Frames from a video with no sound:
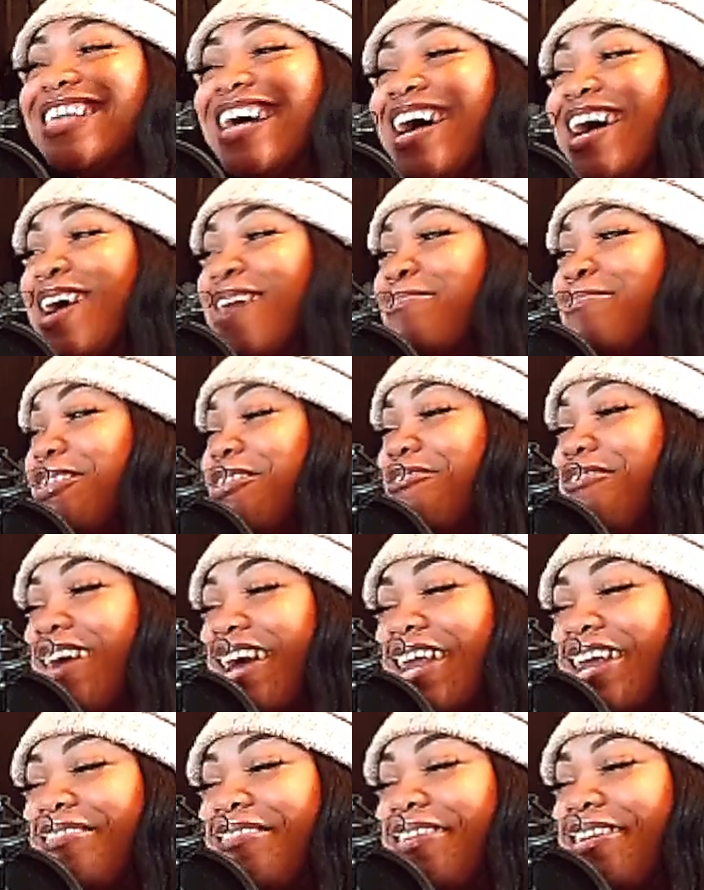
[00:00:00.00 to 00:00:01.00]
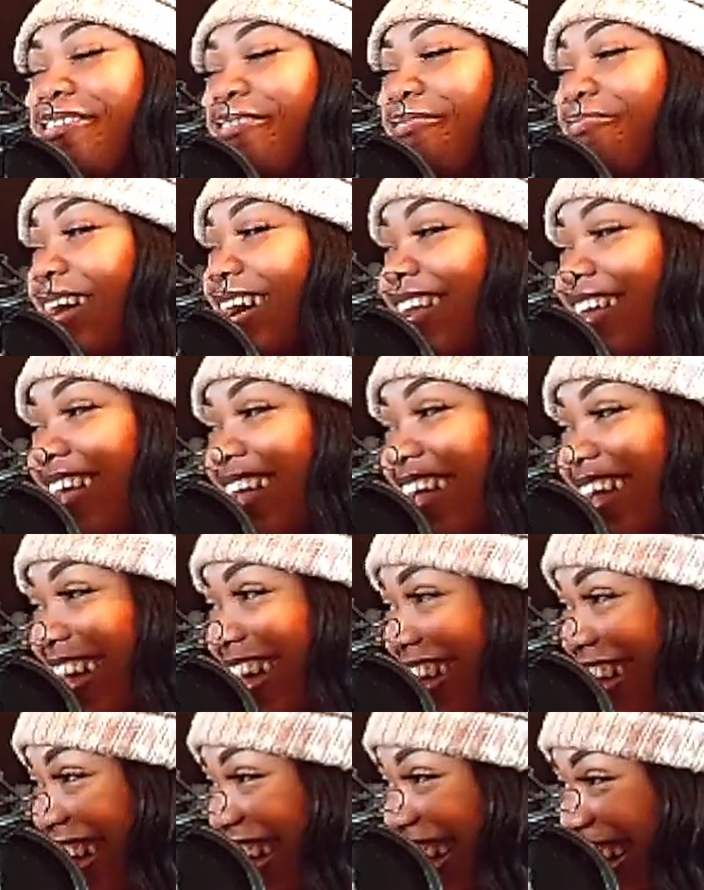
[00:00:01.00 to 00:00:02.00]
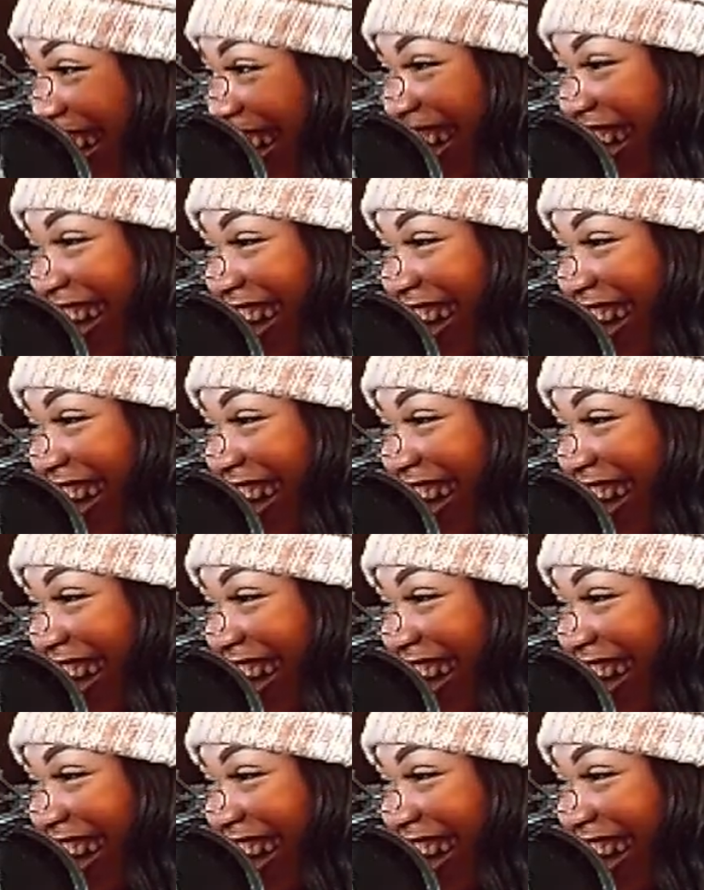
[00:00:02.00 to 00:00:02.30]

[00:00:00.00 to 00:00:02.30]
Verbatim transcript: little... don't wait on nobody. Man, for real.